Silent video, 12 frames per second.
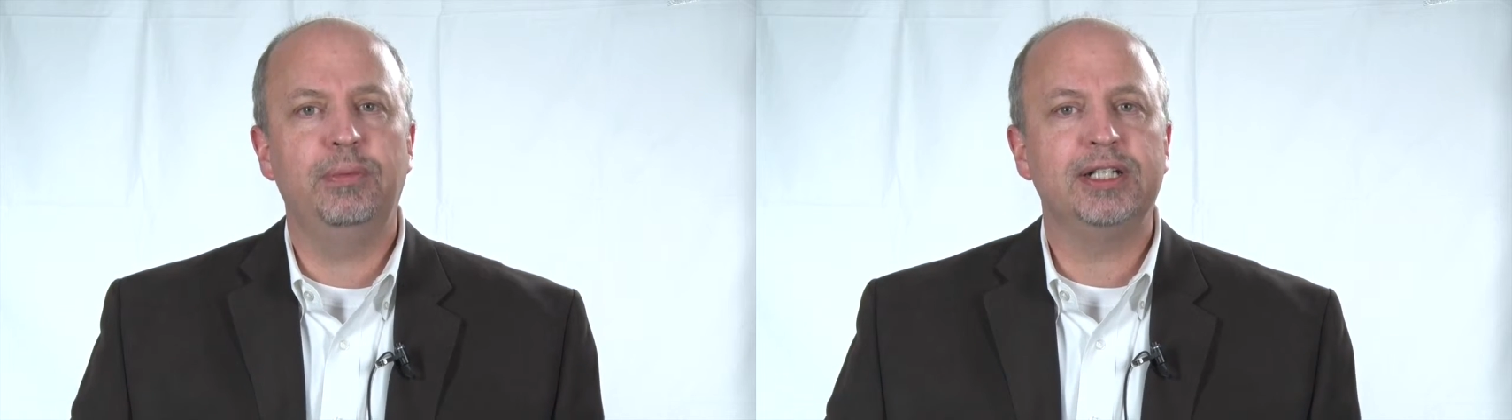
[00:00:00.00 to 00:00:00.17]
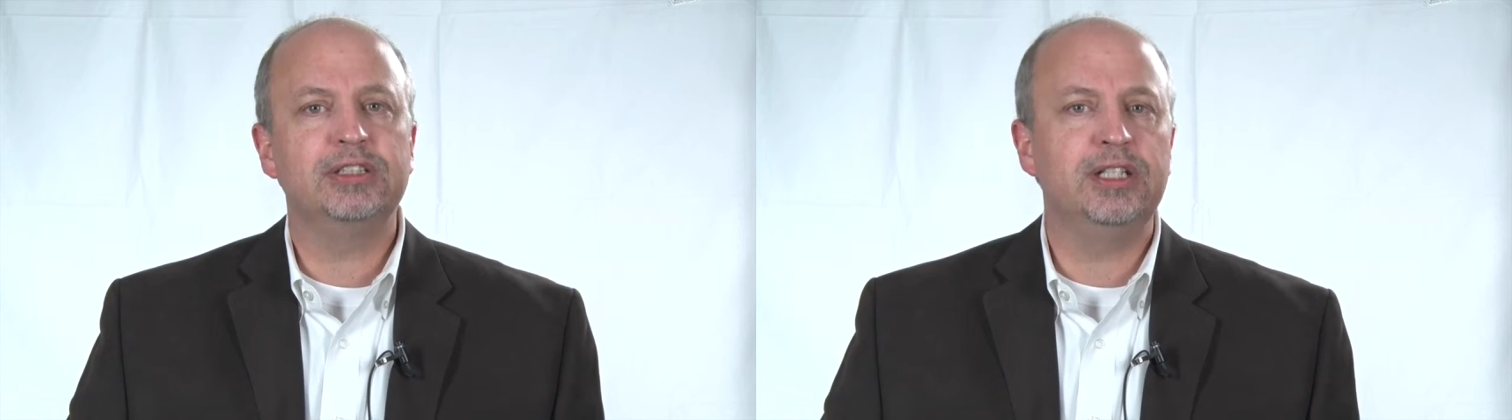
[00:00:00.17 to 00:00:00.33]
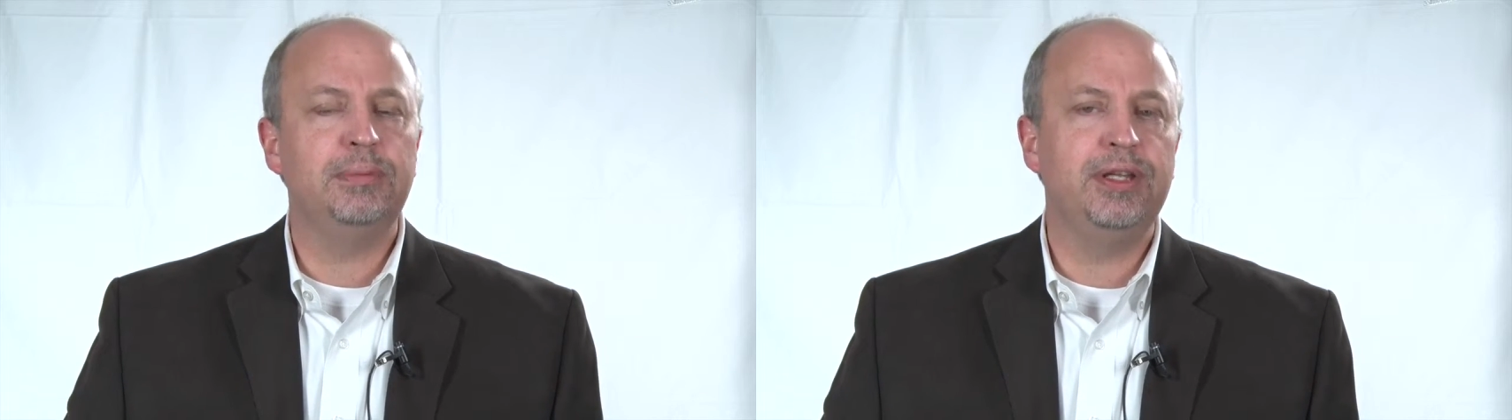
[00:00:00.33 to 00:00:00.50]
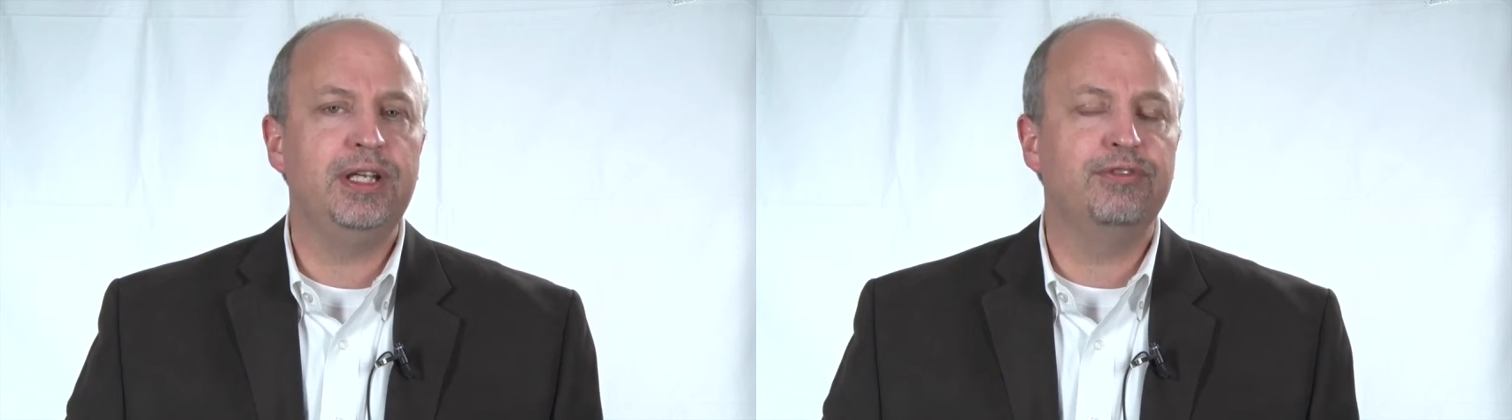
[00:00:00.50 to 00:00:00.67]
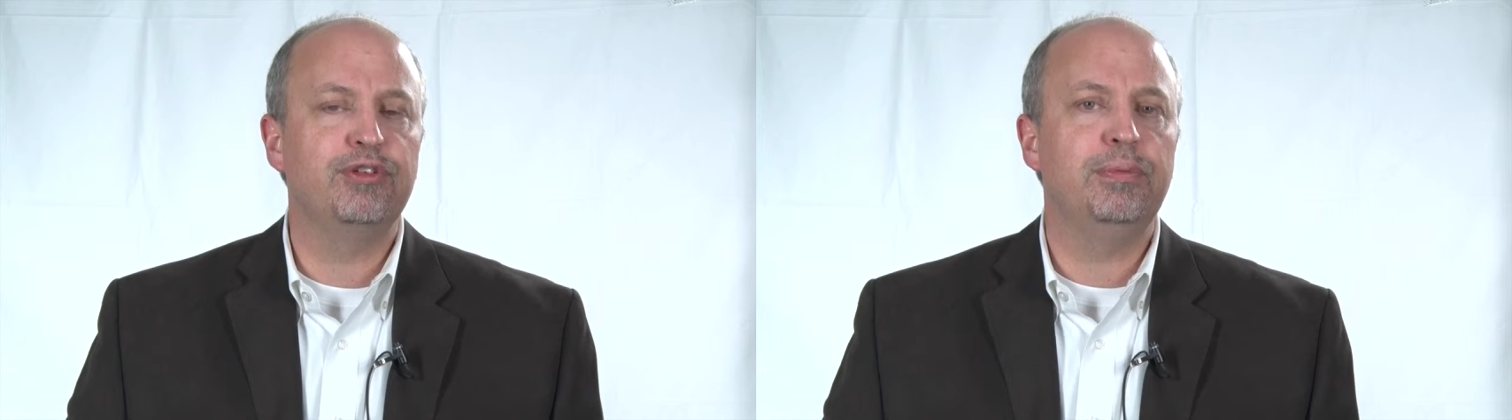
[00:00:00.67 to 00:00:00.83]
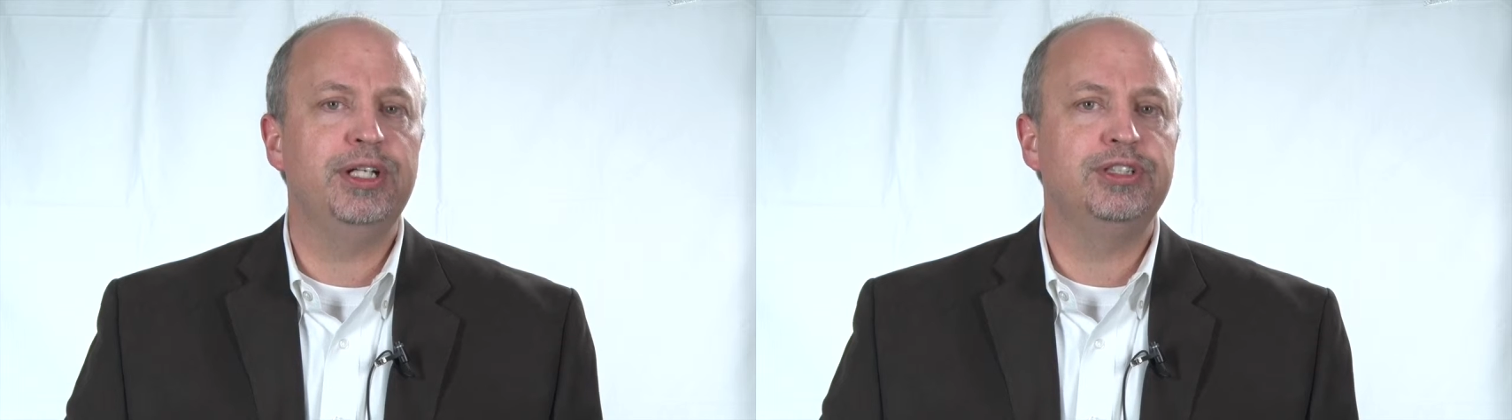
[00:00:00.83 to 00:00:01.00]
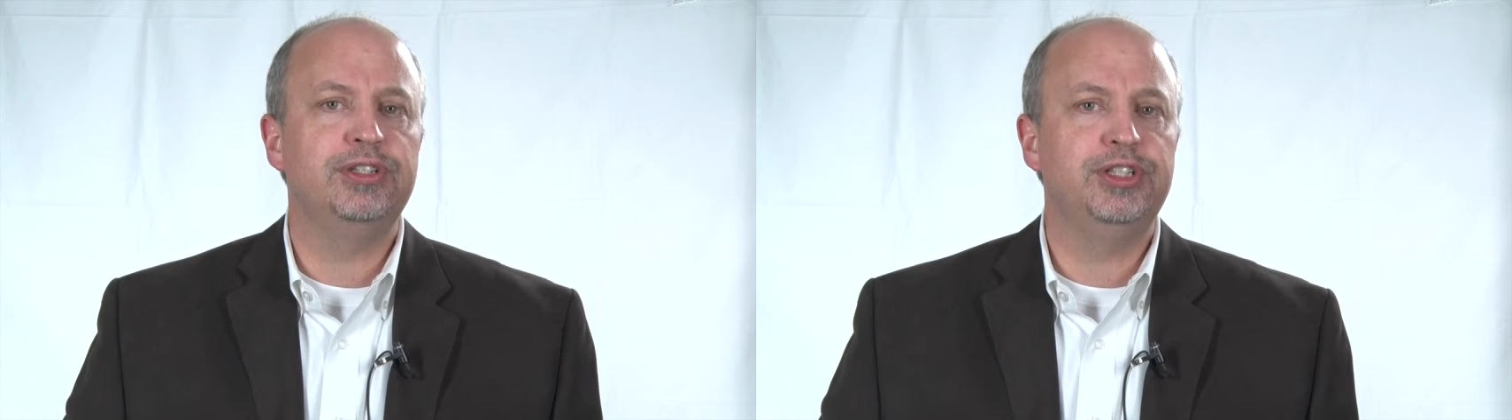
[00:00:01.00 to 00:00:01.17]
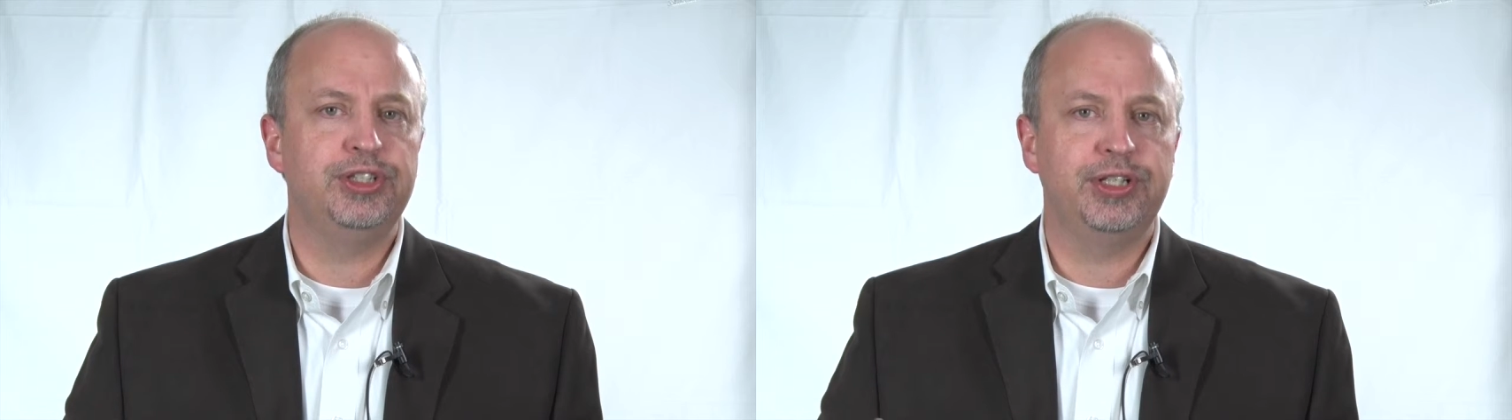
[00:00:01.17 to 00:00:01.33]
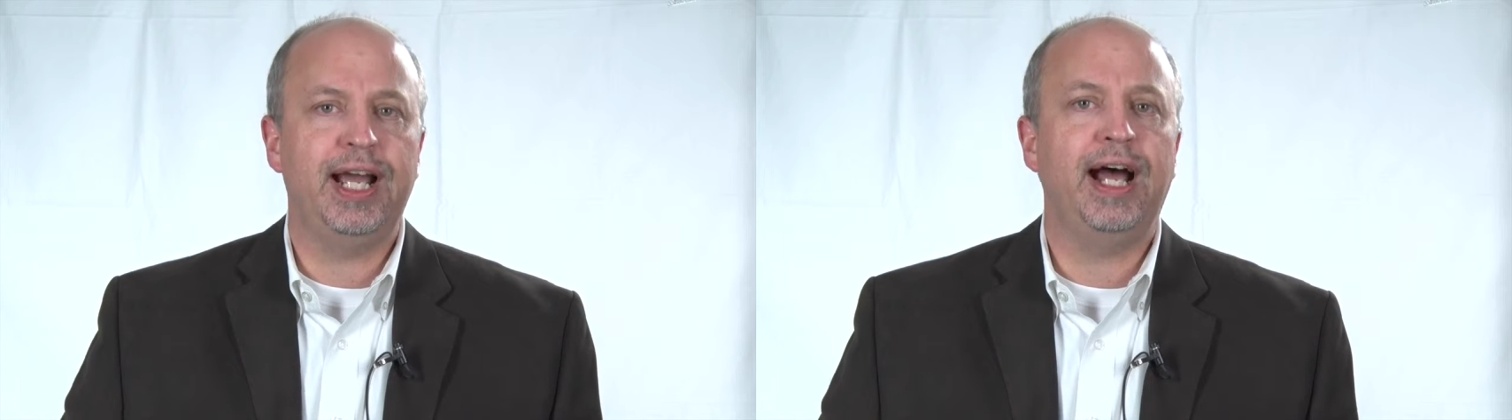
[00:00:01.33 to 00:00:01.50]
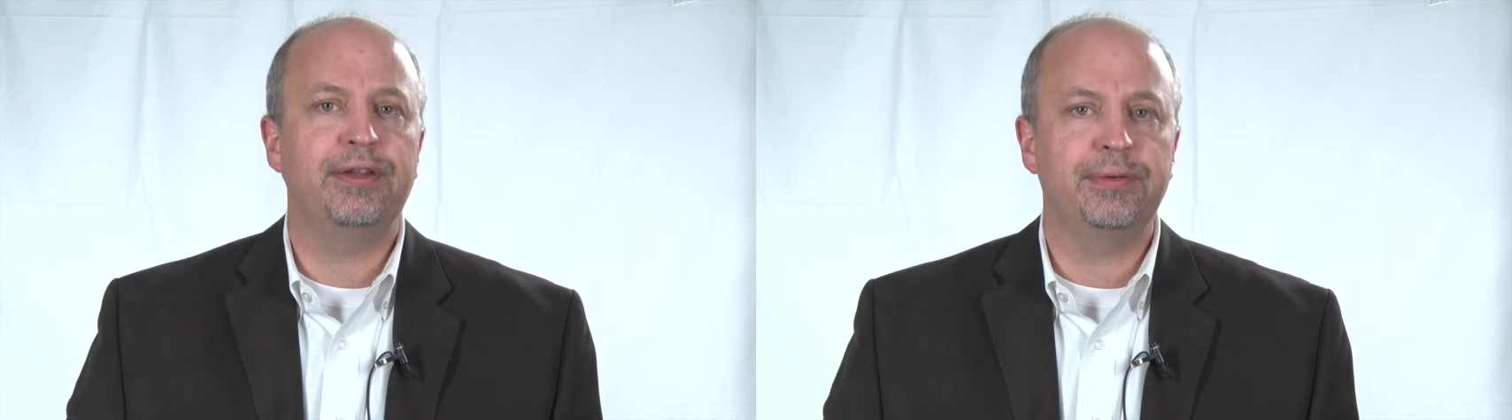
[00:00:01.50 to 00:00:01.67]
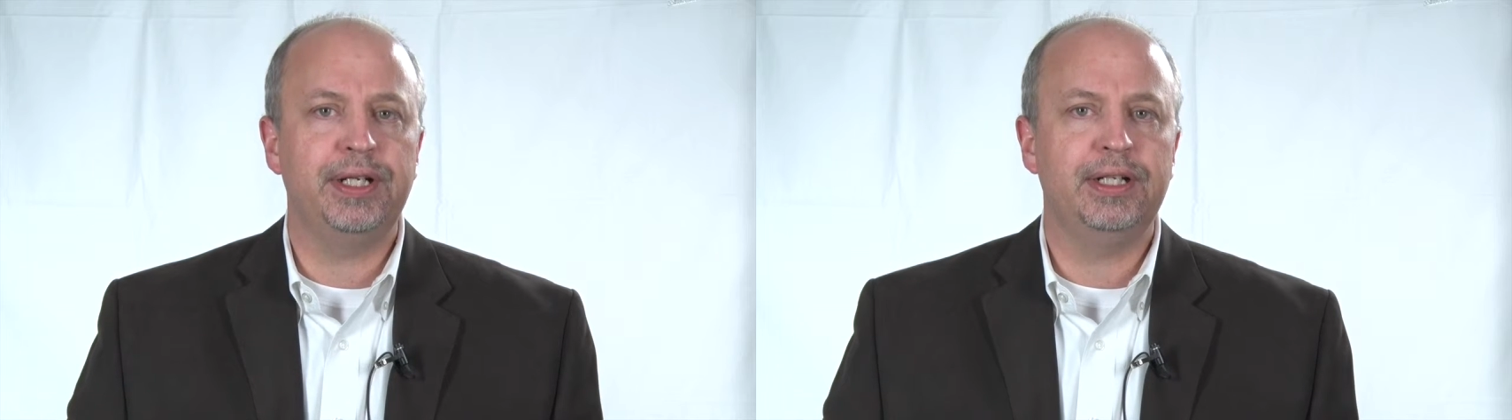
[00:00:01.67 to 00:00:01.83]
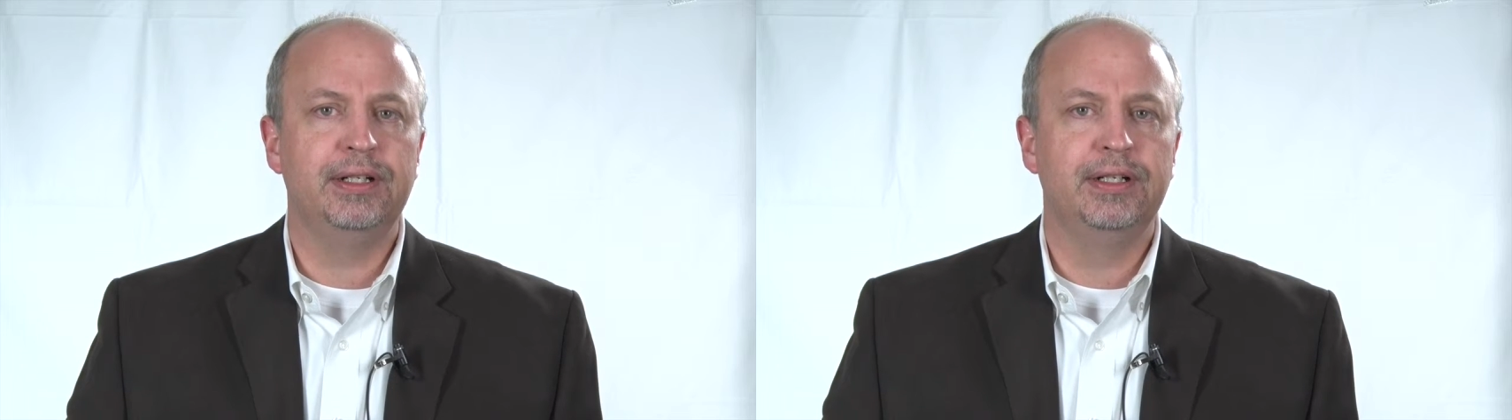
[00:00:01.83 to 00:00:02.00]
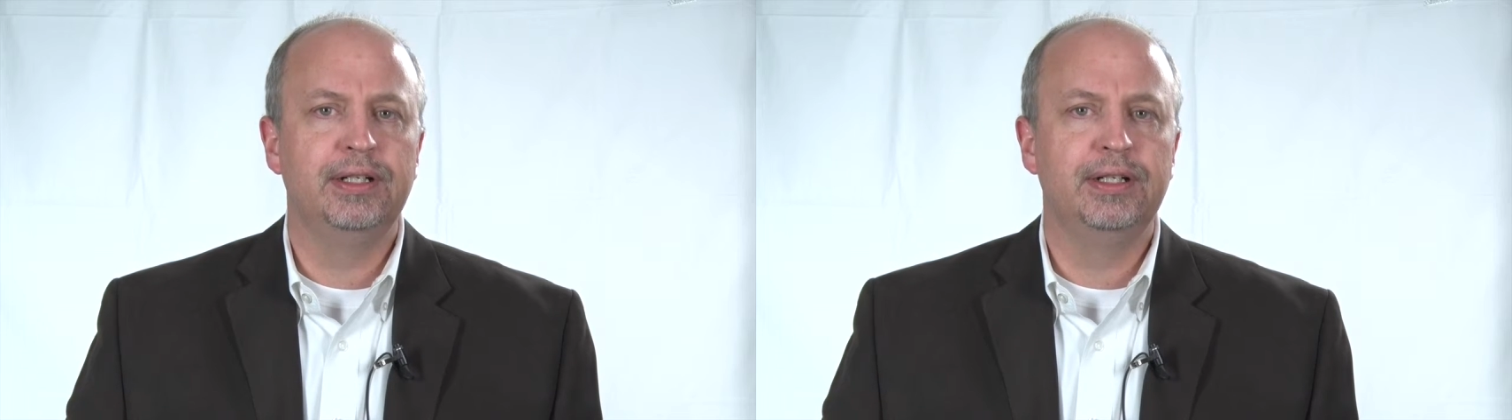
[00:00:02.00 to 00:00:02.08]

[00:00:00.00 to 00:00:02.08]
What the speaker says: about some of the information that you're gathering